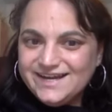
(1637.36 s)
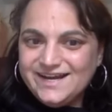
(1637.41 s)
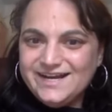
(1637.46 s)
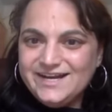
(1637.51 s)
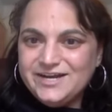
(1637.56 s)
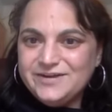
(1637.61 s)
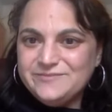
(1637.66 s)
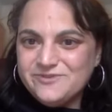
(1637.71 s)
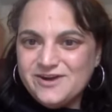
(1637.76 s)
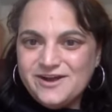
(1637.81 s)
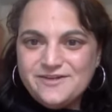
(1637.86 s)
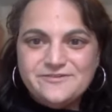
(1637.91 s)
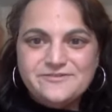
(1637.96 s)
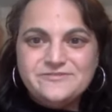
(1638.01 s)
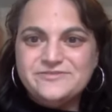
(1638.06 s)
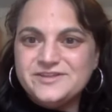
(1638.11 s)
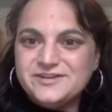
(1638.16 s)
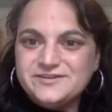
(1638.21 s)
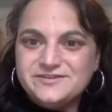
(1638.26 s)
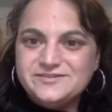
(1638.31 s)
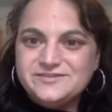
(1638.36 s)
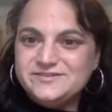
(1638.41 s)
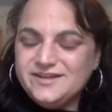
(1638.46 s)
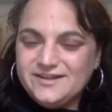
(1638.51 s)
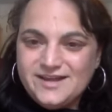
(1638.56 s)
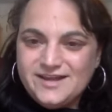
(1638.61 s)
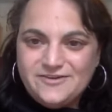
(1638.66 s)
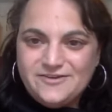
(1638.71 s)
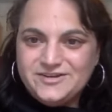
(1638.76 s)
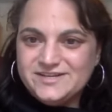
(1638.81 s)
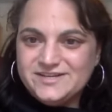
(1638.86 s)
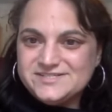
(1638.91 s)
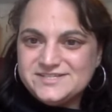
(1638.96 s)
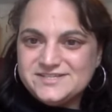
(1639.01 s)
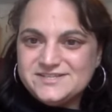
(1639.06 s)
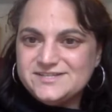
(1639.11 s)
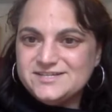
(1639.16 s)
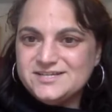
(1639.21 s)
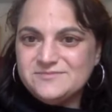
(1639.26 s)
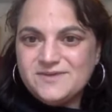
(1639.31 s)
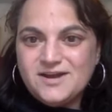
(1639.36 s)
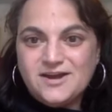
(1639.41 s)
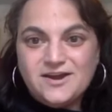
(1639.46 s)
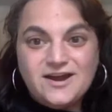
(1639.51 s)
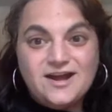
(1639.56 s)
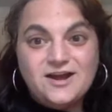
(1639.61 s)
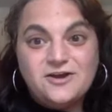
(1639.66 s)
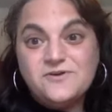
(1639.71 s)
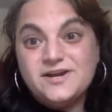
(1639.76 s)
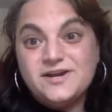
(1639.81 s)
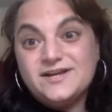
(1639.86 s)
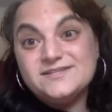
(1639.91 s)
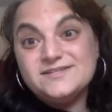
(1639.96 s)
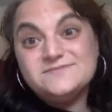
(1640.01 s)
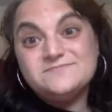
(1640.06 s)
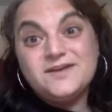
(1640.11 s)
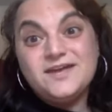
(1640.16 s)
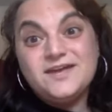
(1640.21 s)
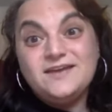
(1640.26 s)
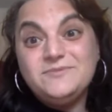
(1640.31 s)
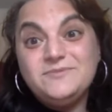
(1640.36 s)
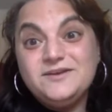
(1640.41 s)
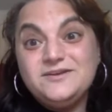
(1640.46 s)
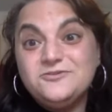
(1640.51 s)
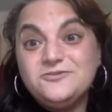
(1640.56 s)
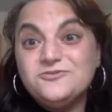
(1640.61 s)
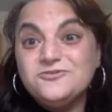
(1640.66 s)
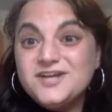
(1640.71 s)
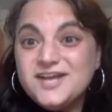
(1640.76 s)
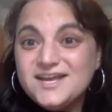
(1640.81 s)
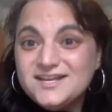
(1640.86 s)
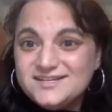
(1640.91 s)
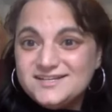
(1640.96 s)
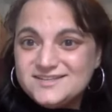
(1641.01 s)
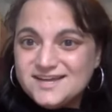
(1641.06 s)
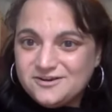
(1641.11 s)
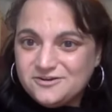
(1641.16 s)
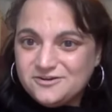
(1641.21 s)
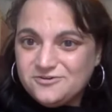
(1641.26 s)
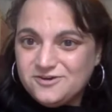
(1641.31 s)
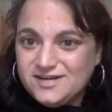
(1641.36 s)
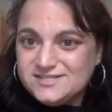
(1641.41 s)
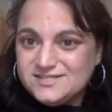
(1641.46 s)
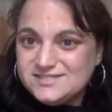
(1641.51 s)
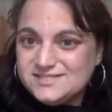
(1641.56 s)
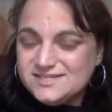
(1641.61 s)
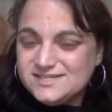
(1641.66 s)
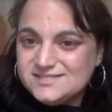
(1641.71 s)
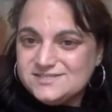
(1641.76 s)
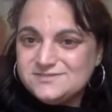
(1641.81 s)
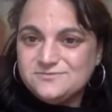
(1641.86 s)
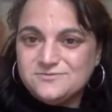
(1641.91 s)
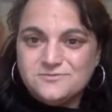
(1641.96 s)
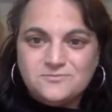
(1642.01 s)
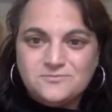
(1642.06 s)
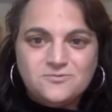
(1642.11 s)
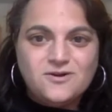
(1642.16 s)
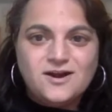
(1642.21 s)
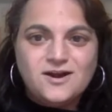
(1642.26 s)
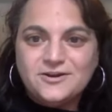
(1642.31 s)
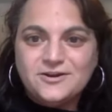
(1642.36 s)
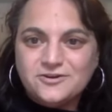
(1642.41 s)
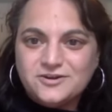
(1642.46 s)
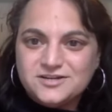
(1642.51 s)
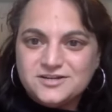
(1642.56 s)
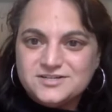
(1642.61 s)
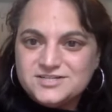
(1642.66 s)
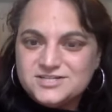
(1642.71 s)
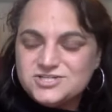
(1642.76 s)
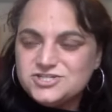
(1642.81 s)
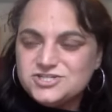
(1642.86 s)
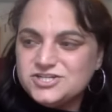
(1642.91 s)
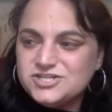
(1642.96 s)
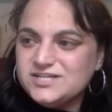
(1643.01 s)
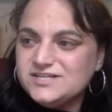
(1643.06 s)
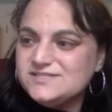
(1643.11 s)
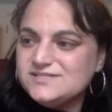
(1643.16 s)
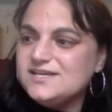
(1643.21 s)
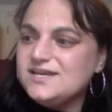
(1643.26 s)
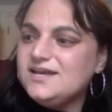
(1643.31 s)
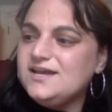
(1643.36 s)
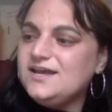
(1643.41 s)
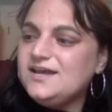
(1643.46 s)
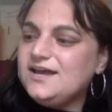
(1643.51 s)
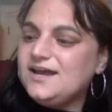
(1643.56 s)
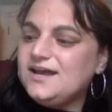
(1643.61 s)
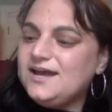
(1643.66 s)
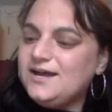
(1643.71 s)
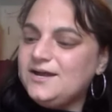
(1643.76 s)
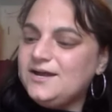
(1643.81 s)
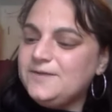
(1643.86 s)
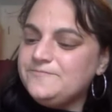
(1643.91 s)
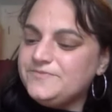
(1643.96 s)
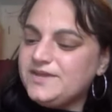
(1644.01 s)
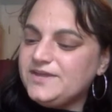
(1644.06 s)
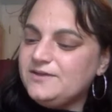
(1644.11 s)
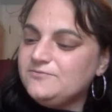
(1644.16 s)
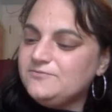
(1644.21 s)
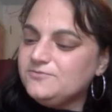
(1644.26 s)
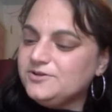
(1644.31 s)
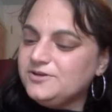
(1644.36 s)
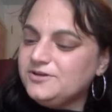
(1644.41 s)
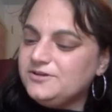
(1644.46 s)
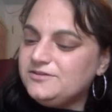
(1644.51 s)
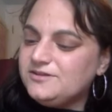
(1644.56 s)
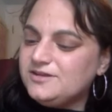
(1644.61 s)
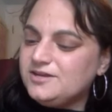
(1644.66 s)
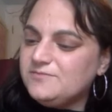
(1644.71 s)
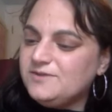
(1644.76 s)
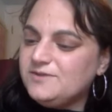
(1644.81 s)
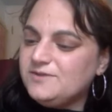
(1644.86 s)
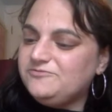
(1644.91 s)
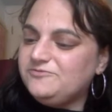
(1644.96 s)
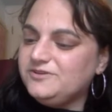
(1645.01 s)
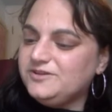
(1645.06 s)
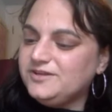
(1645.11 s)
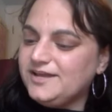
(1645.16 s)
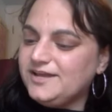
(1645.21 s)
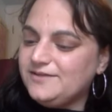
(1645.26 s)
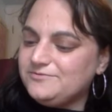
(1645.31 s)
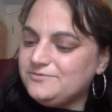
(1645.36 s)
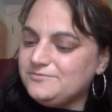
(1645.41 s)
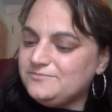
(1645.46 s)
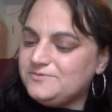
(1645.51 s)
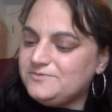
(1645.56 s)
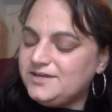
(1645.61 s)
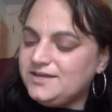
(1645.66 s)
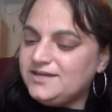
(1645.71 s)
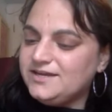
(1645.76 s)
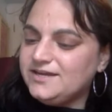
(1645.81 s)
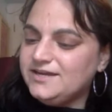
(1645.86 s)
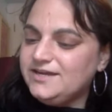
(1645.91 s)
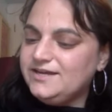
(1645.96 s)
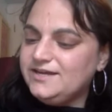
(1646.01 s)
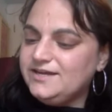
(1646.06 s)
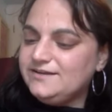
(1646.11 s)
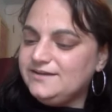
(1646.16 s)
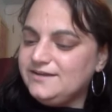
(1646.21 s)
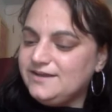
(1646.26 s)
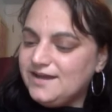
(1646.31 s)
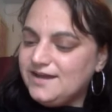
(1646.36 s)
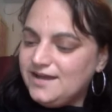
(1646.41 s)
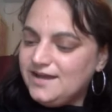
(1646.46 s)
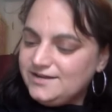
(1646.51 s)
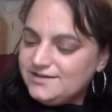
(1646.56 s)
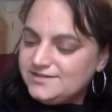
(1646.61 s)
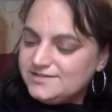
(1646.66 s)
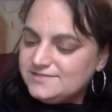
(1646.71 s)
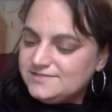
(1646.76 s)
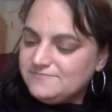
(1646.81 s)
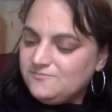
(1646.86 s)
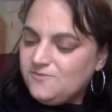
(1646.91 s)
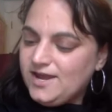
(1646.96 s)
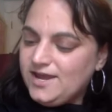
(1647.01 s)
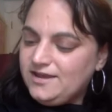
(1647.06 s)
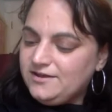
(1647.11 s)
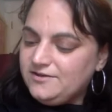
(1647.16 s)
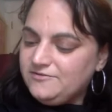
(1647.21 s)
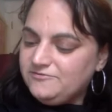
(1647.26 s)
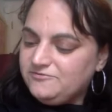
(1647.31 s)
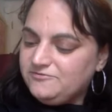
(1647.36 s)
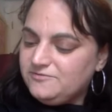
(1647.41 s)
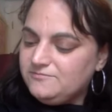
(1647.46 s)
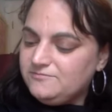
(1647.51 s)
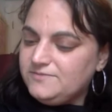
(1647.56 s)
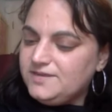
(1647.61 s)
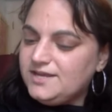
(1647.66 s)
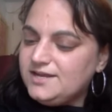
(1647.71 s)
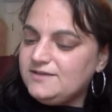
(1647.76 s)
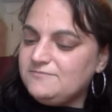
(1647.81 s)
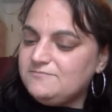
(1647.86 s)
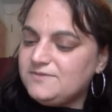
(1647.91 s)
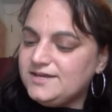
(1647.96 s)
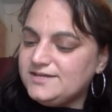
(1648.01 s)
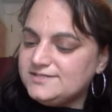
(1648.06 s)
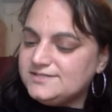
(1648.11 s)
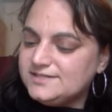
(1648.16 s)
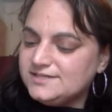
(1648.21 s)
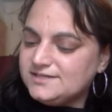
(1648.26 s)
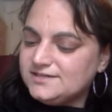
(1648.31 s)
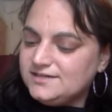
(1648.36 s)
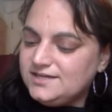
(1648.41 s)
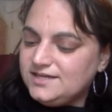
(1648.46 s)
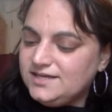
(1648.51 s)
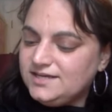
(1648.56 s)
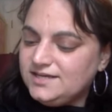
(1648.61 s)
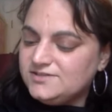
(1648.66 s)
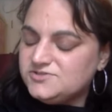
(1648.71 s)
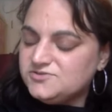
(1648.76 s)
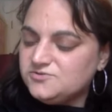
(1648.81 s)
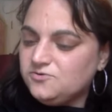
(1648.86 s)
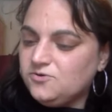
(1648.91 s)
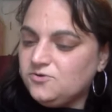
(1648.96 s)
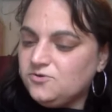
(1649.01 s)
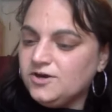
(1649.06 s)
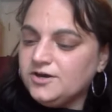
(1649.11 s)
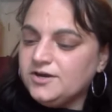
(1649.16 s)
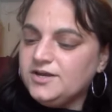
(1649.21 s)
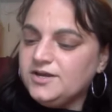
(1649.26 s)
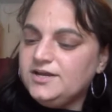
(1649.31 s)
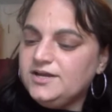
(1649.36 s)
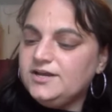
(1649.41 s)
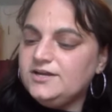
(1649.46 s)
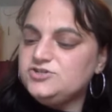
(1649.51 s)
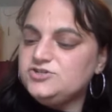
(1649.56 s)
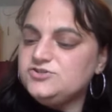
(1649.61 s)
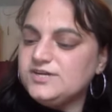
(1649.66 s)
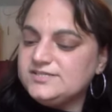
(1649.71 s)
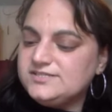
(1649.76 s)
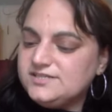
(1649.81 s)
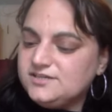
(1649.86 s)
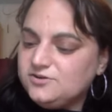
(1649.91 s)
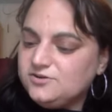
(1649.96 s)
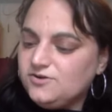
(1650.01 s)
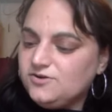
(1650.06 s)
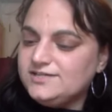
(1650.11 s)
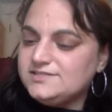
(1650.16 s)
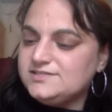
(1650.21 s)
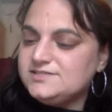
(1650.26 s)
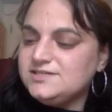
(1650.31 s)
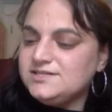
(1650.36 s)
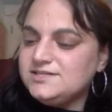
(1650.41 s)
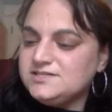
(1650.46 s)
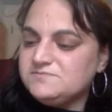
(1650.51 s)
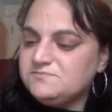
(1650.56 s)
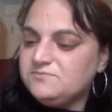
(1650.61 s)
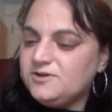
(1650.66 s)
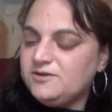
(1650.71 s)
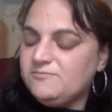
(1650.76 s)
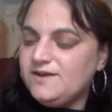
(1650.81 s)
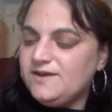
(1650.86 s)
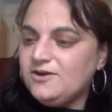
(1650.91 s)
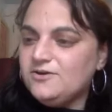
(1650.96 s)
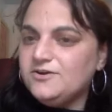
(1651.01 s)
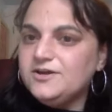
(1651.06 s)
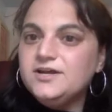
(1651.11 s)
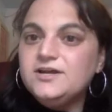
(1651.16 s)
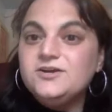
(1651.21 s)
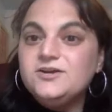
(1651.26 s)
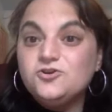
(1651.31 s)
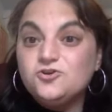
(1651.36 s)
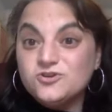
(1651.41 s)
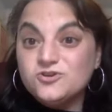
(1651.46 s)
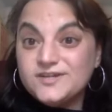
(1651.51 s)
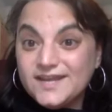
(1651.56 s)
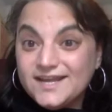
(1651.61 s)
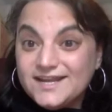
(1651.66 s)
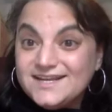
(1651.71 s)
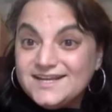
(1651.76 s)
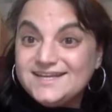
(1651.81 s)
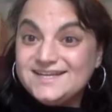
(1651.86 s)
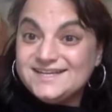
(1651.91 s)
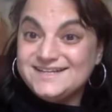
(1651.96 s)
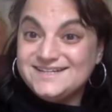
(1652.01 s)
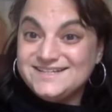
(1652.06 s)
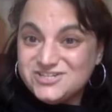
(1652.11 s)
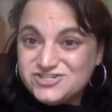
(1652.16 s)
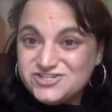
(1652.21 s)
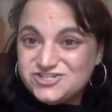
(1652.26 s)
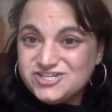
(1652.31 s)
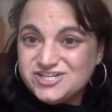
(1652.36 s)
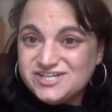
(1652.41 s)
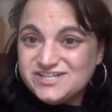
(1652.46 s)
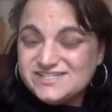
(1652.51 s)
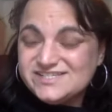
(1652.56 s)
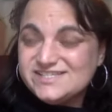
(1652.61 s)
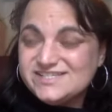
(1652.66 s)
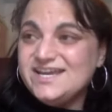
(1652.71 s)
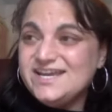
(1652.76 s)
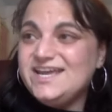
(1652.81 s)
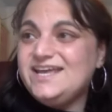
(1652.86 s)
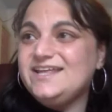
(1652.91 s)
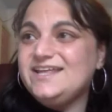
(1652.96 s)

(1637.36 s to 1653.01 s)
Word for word: um, rather than allowing us to think about how it has maybe created that crisis through prior conditions um, and really think about philanthropy not as a way of meeting basic needs or addressing crises, but about creating conditions